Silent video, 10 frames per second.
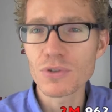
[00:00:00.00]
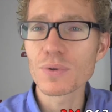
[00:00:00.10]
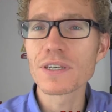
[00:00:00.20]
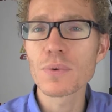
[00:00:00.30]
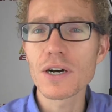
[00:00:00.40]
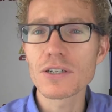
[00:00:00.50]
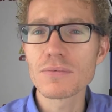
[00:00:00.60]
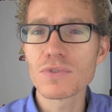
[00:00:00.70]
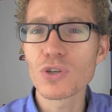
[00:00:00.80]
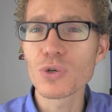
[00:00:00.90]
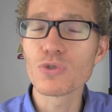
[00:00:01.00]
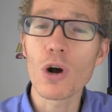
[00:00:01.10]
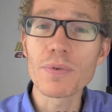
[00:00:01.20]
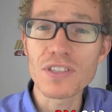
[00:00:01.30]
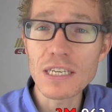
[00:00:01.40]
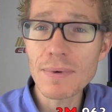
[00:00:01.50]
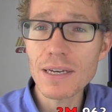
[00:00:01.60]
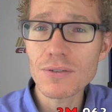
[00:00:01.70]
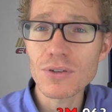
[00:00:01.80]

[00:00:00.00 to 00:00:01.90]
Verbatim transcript: you're always welcome to drop us an email